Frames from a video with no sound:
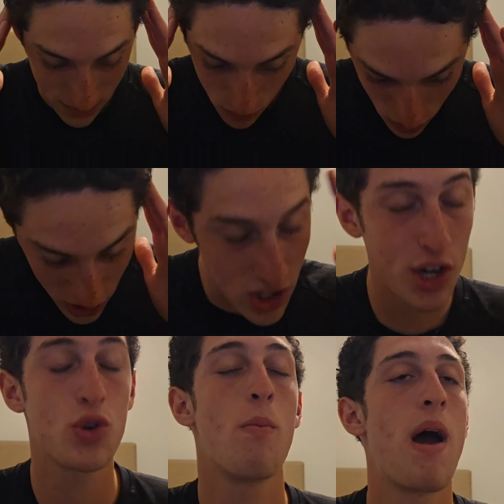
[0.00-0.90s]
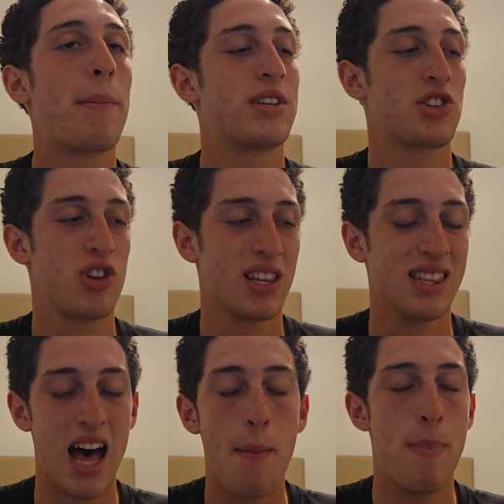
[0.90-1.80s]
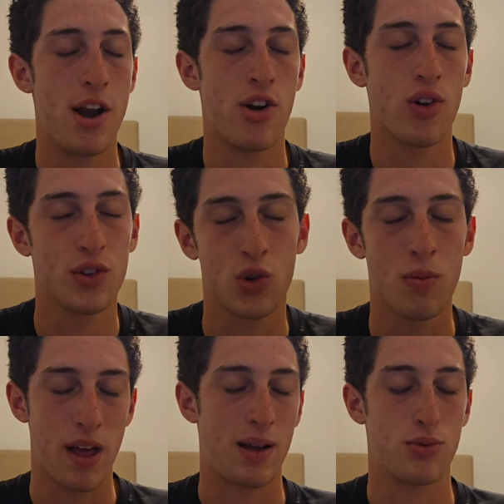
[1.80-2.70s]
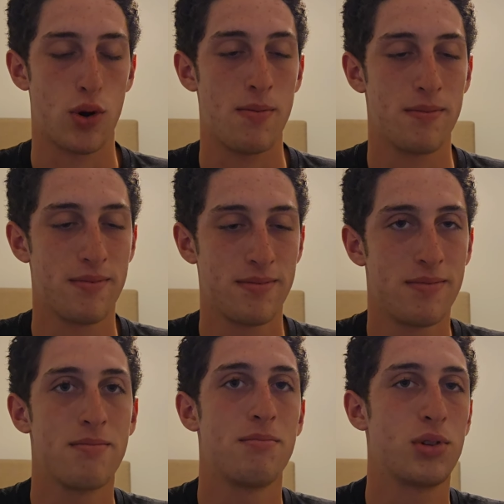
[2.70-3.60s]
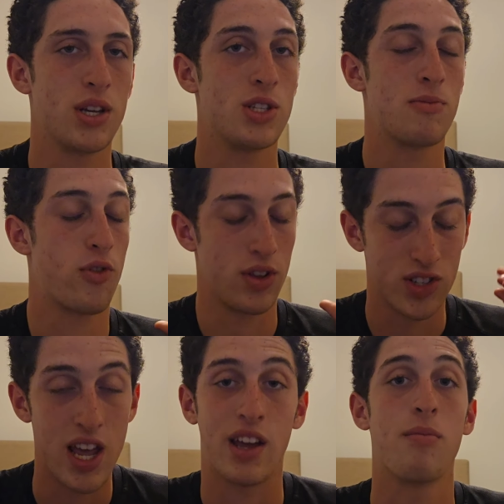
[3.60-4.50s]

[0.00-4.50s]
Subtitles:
let's get on to a map that's actually a lot better. Let's go to Black Ops 3. Please, for the sake of